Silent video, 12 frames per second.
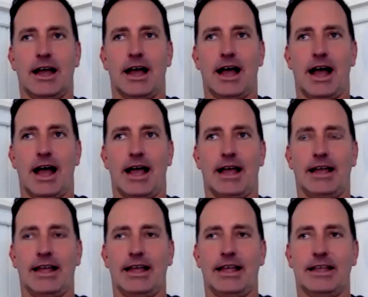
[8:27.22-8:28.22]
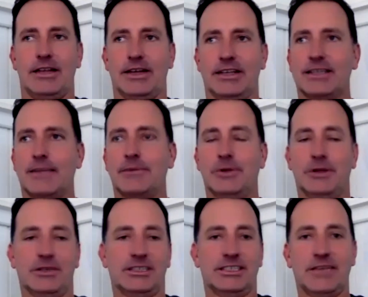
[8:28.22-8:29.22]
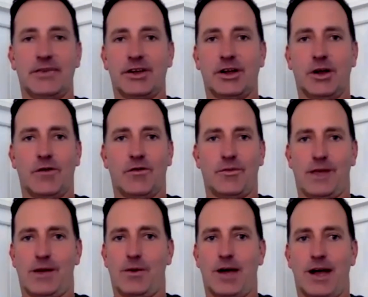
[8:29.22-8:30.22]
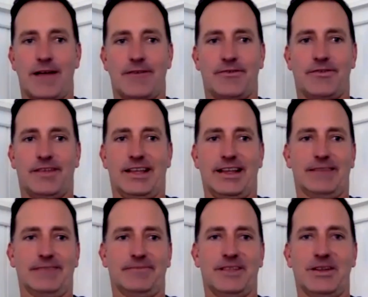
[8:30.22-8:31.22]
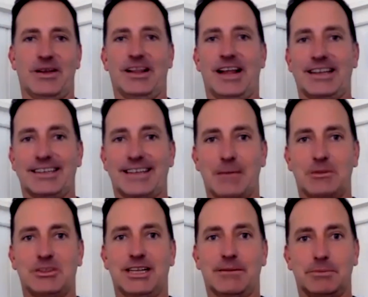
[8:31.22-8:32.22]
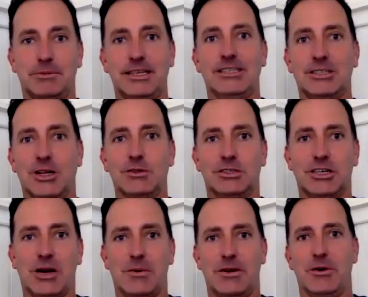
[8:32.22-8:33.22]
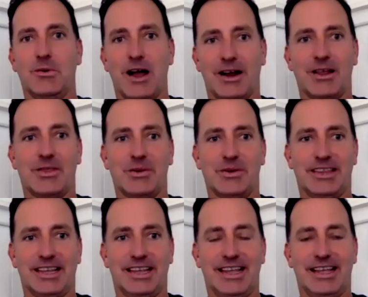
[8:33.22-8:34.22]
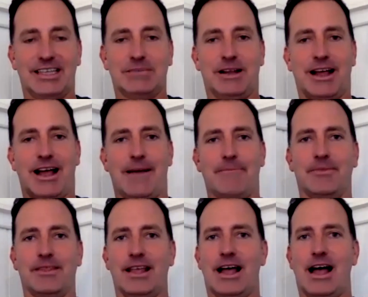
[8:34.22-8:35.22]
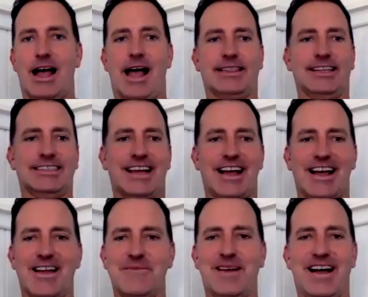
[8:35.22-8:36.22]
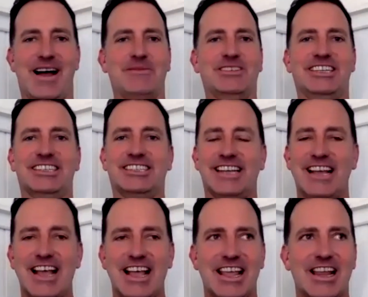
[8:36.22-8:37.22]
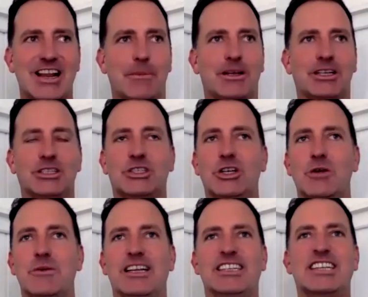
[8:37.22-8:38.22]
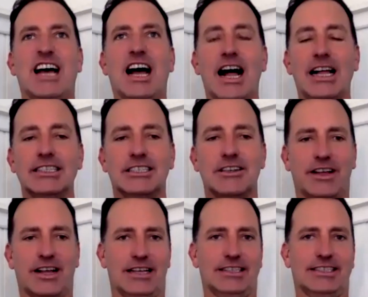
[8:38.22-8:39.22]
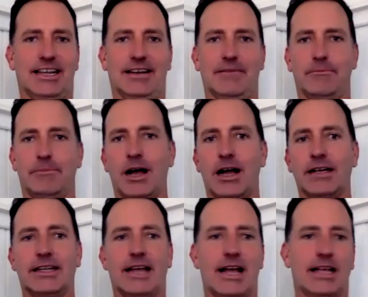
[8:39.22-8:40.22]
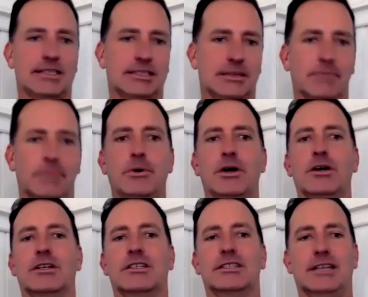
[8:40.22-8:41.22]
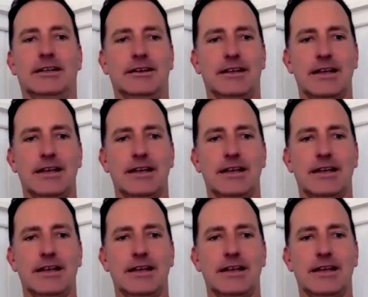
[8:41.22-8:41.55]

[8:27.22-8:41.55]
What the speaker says: I stopped doing it. It was difficult for my wife. And, a lot of times she's like, please don't share what you're walking through with the kids. But I'm just, I'm consuming tons of content, podcasts and books and